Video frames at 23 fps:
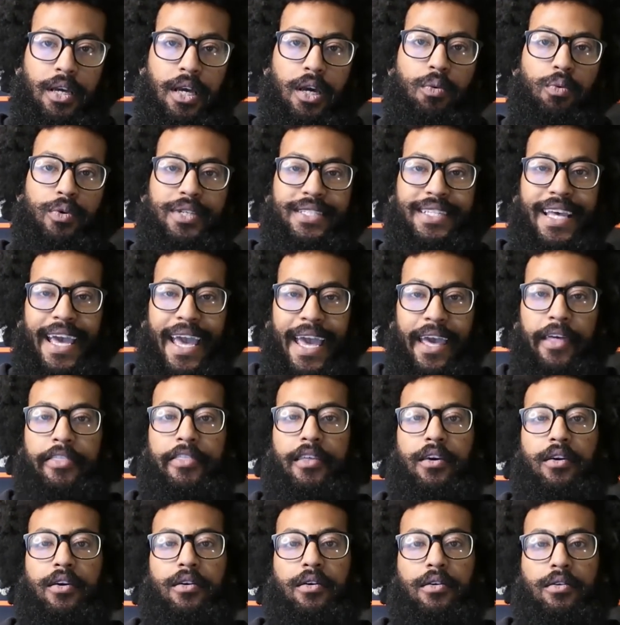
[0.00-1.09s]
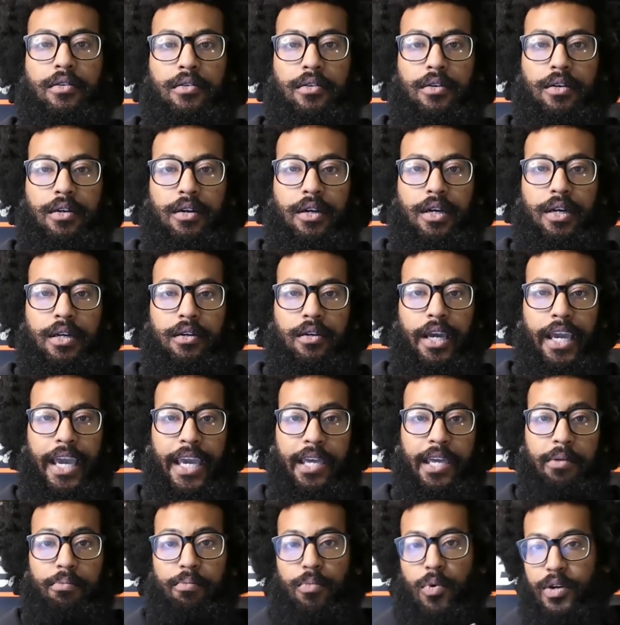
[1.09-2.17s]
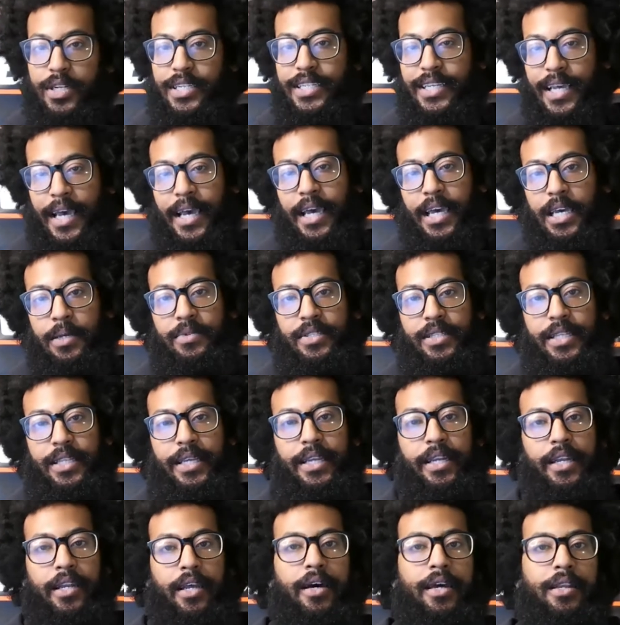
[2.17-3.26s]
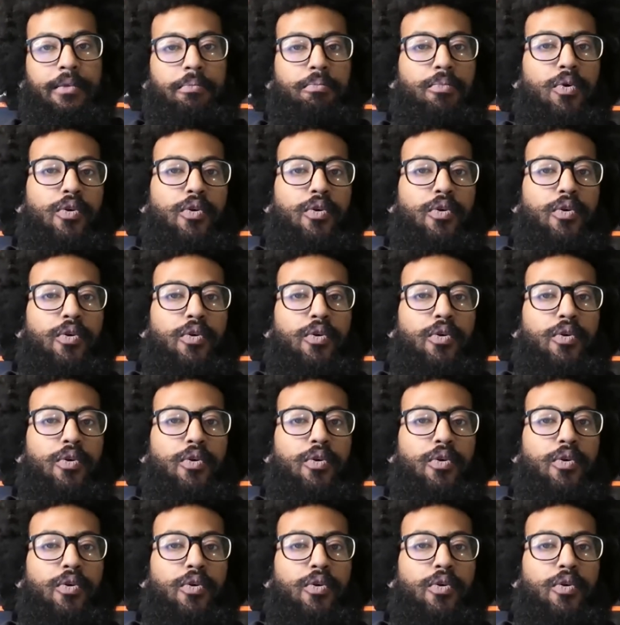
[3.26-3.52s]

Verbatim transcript: was ethical, in more times than none,